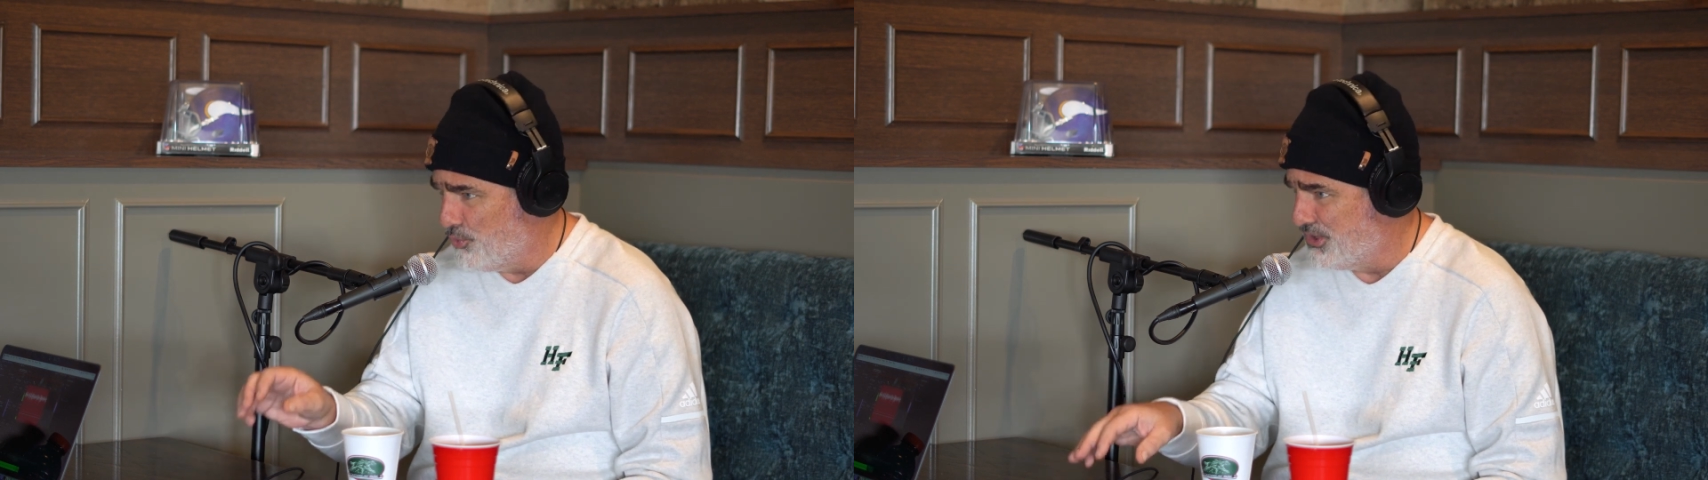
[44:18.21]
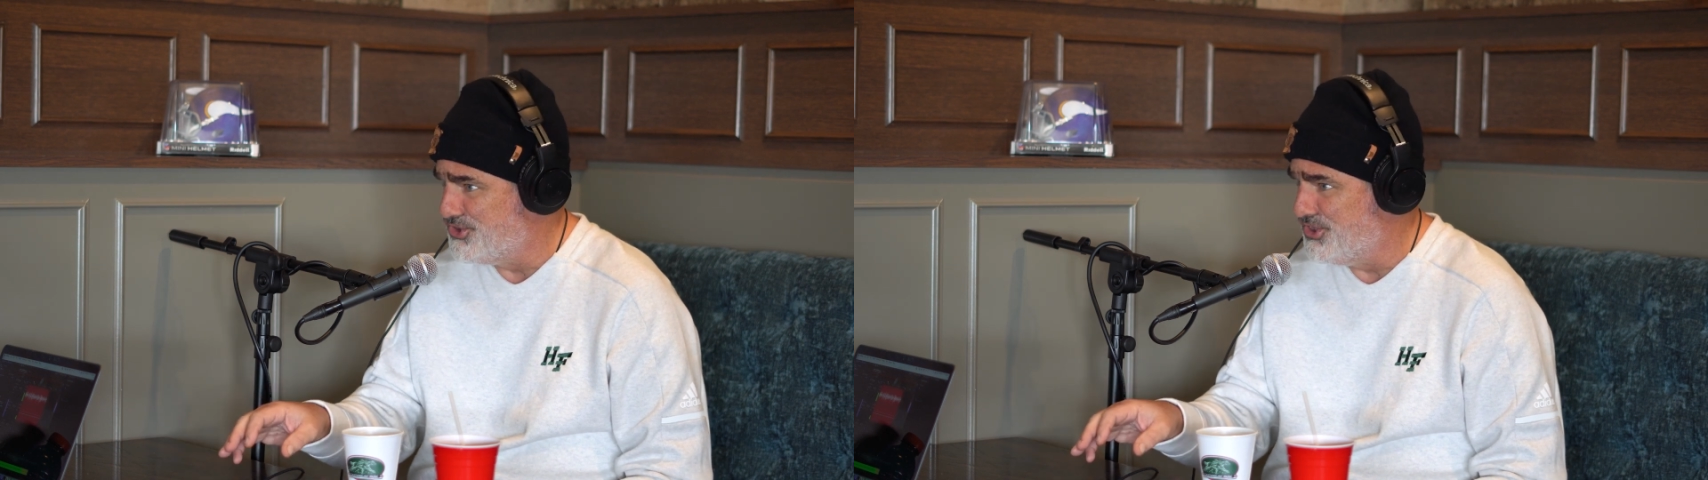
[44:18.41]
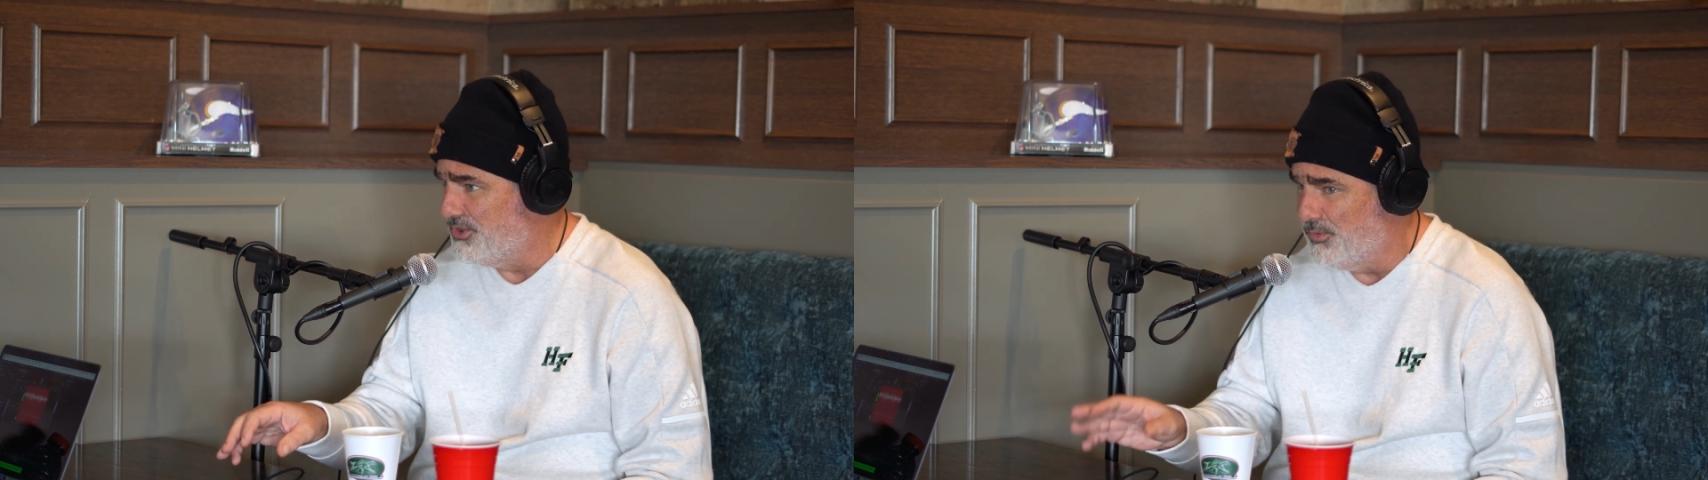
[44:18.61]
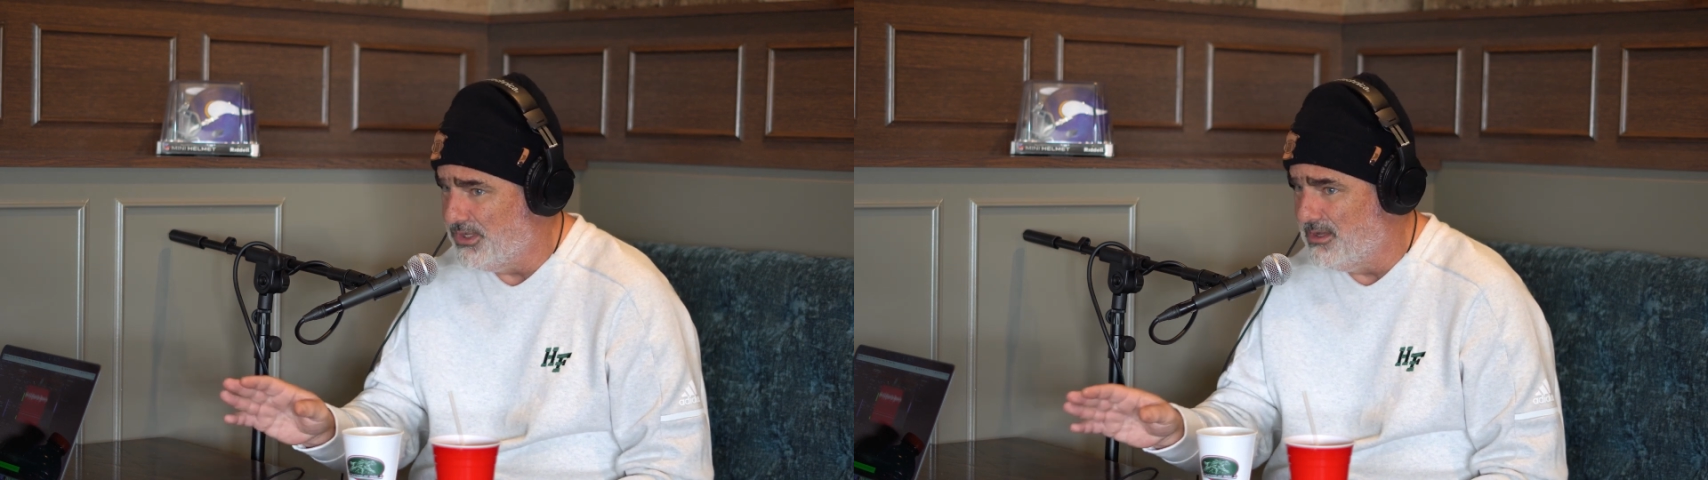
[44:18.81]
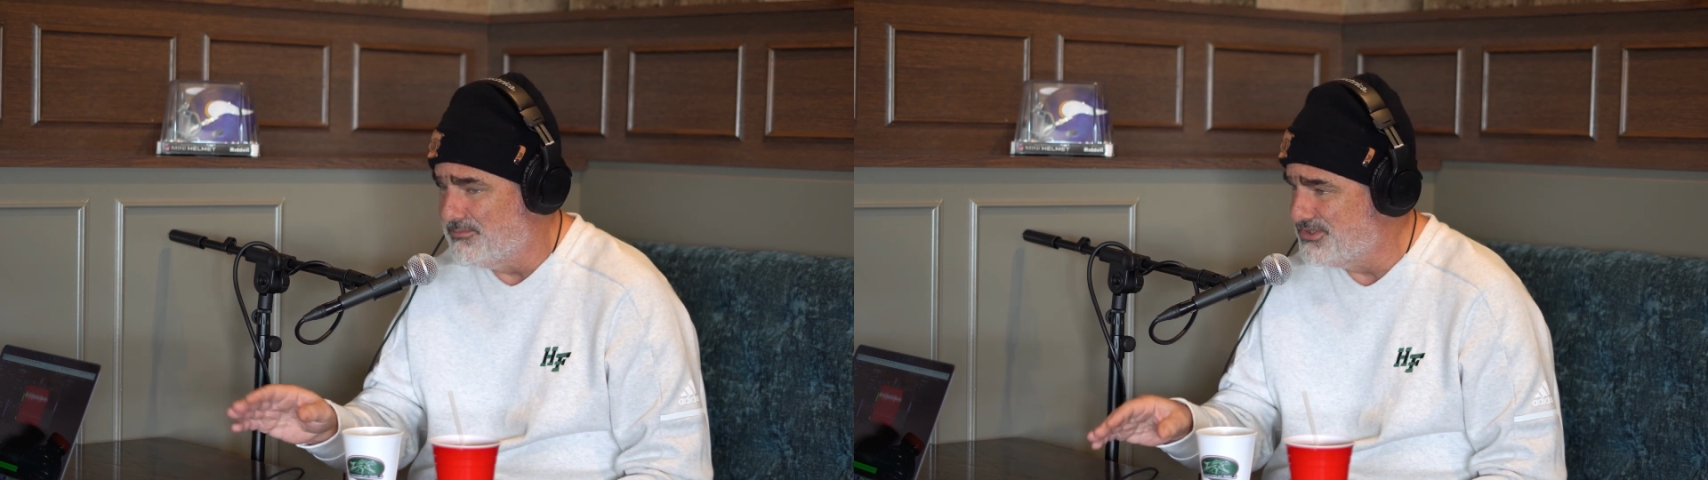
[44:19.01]
Christian
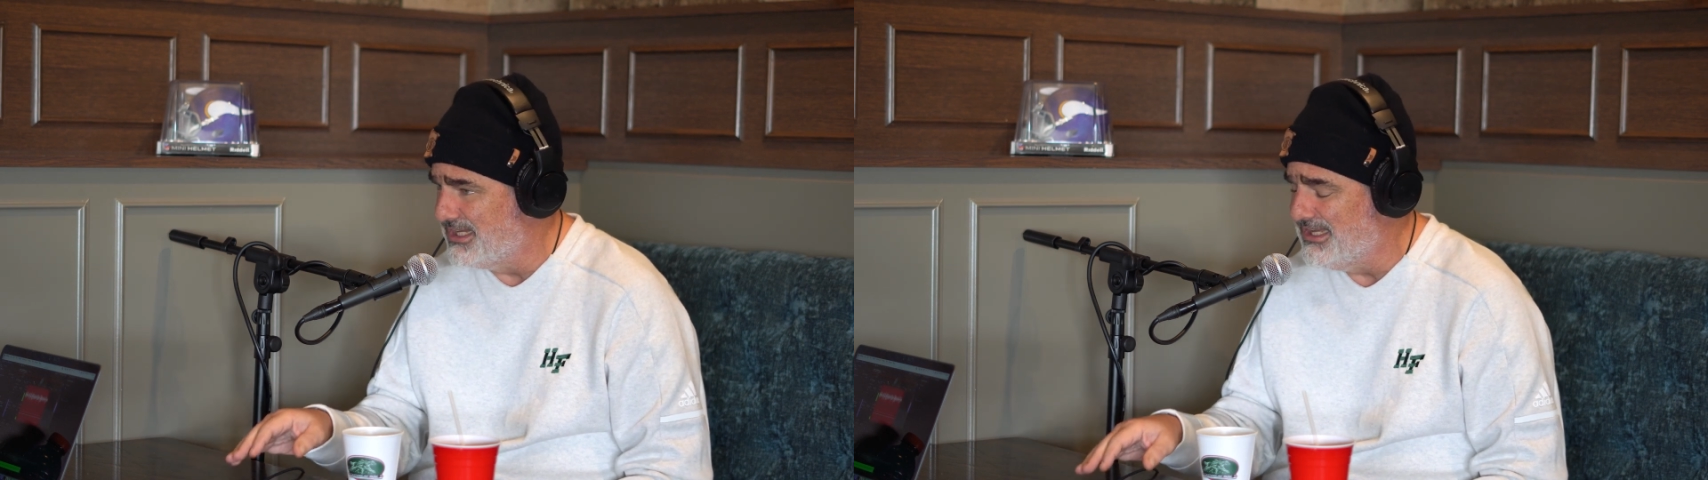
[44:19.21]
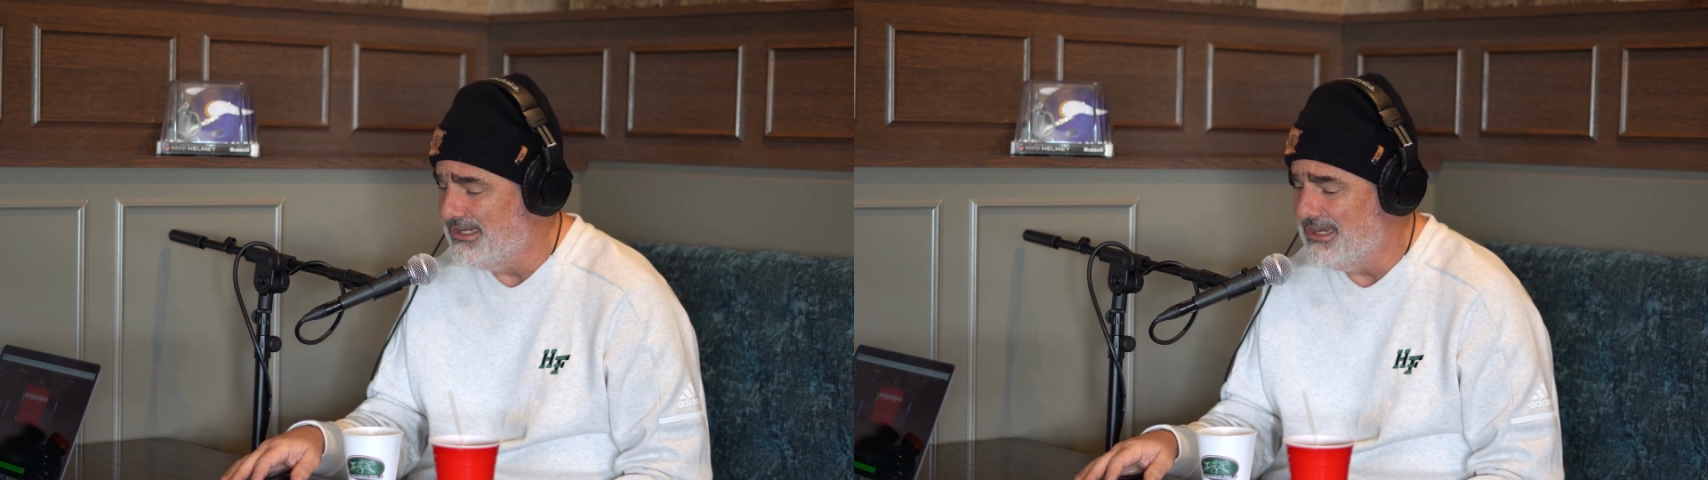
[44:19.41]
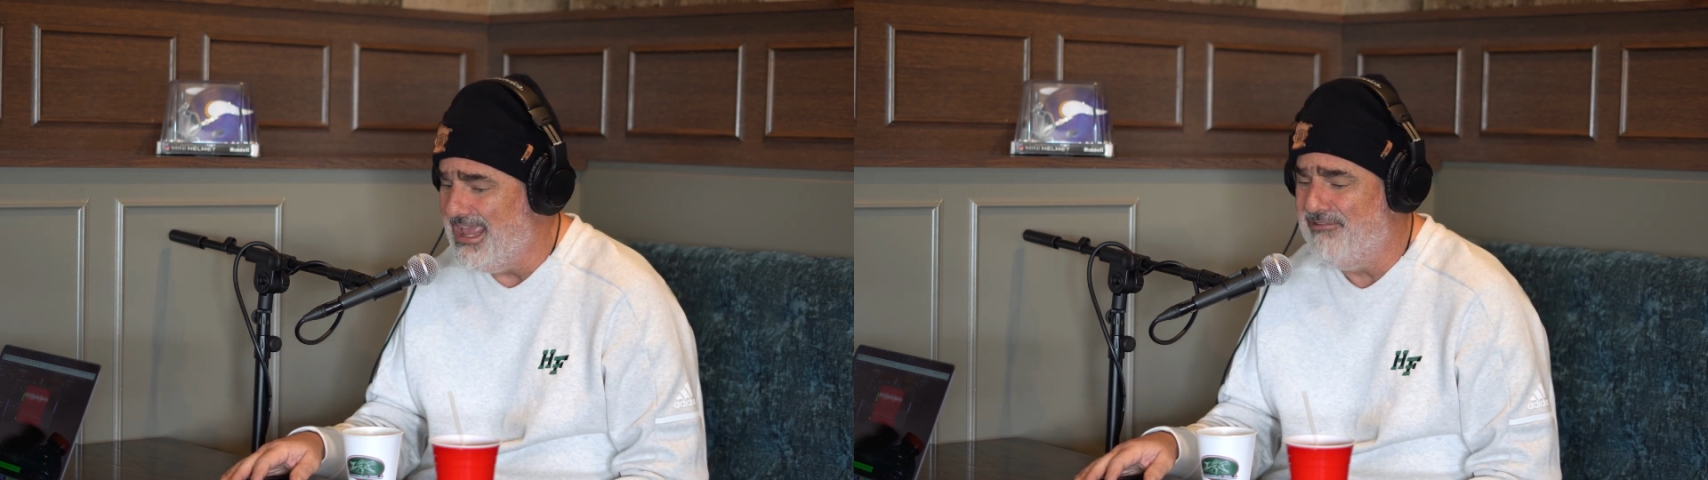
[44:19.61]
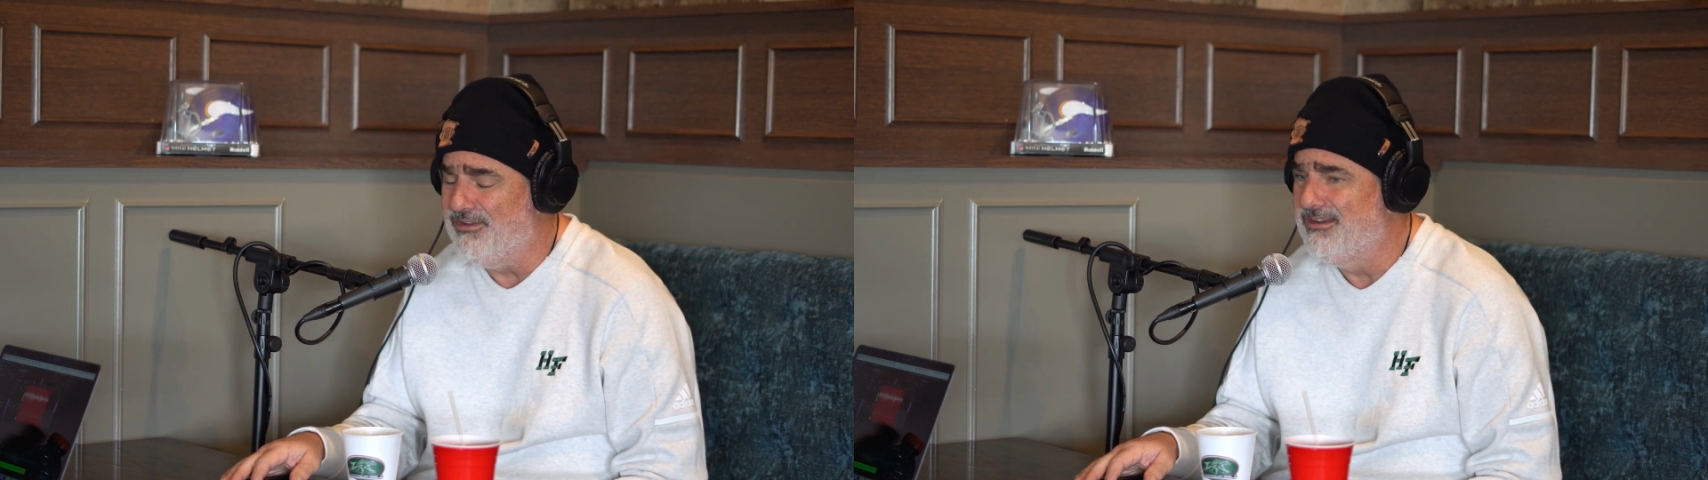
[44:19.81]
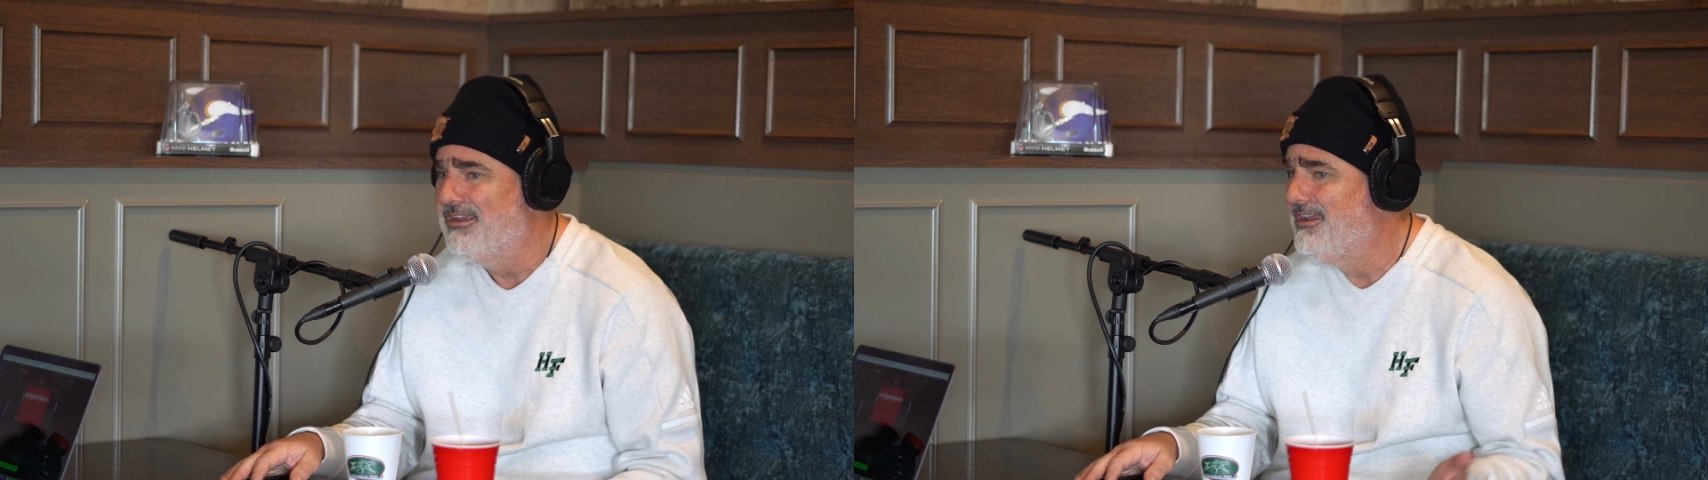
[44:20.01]
when it comes to getting to
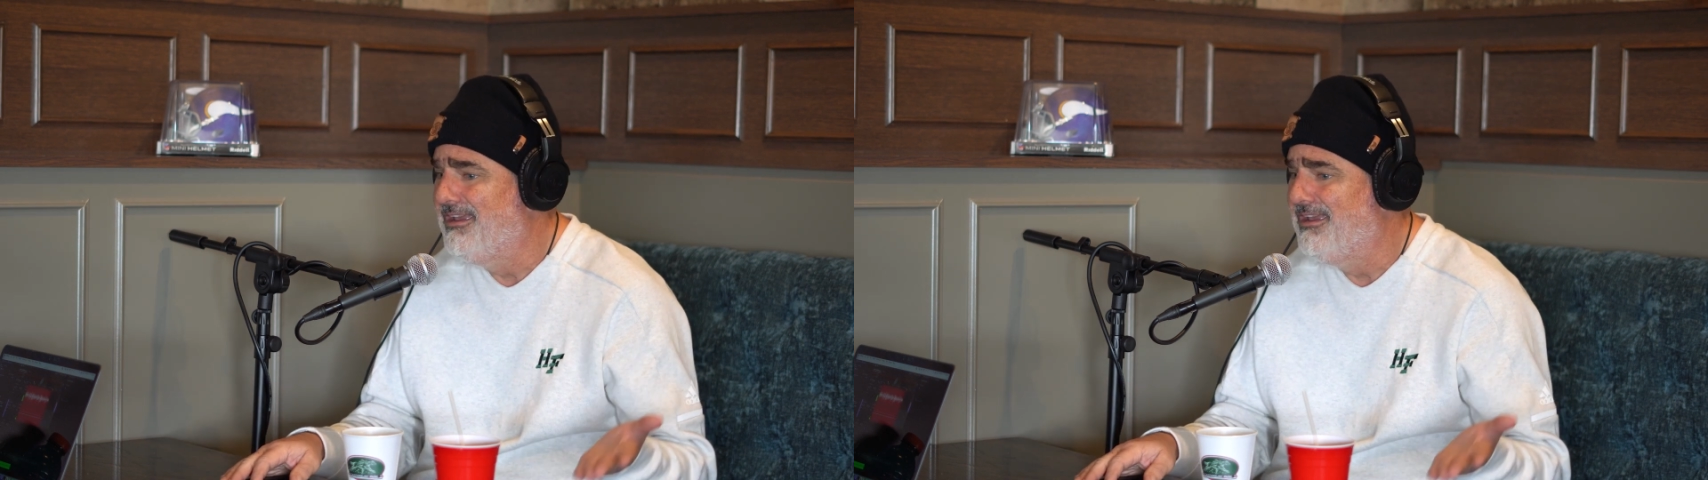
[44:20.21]
heaven.